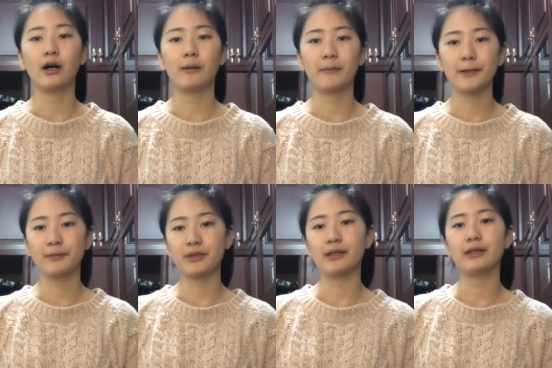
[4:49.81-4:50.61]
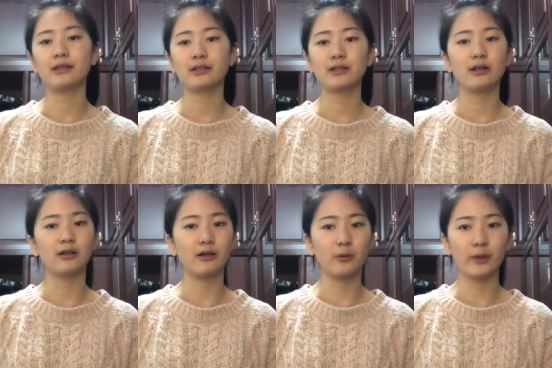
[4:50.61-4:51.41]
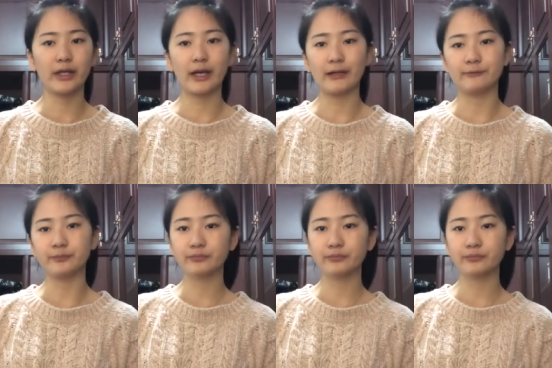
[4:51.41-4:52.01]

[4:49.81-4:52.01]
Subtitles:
Maybe we can